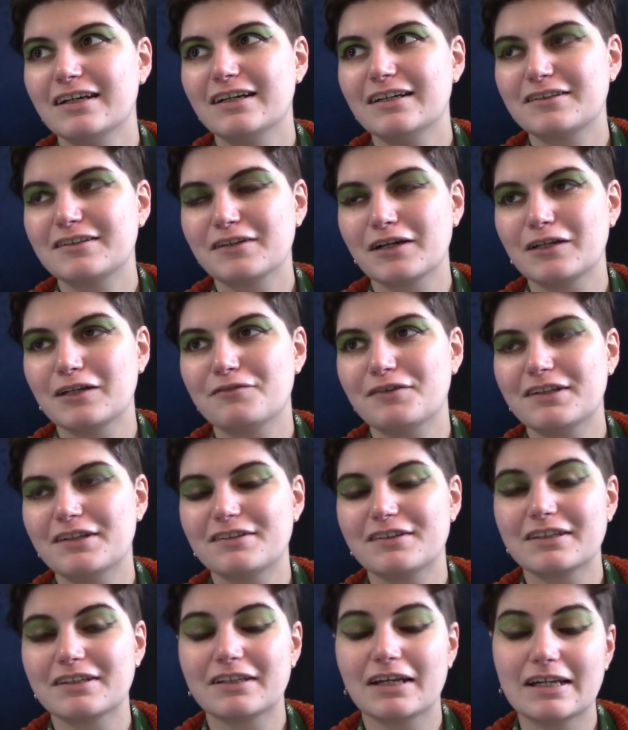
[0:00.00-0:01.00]
a style of
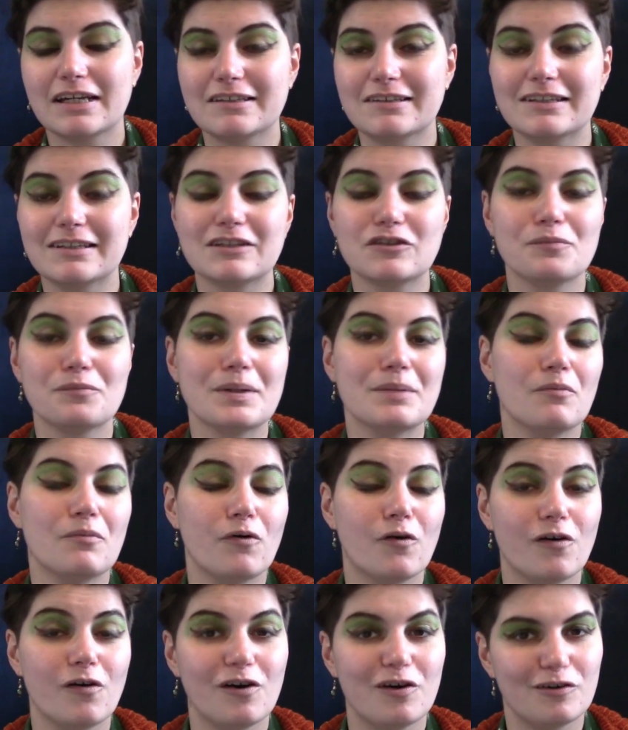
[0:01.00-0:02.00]
fencing that is a little bit
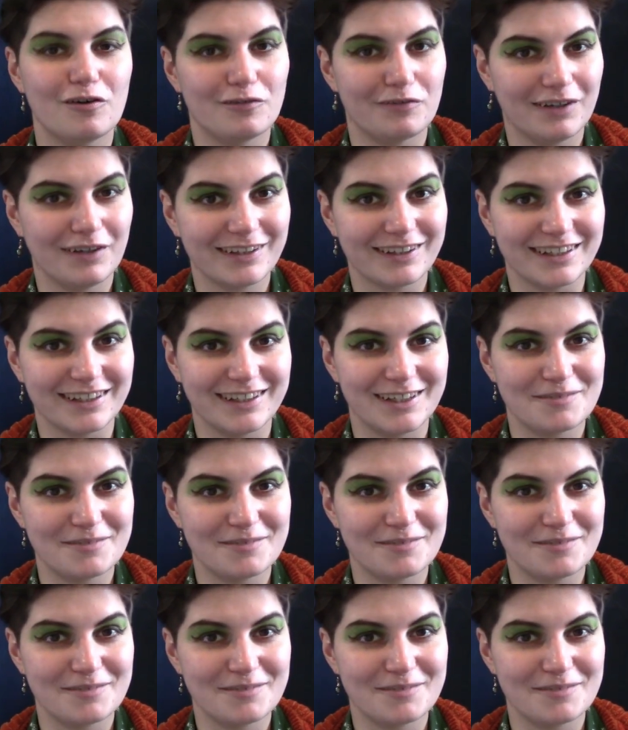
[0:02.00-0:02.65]
more vulgar.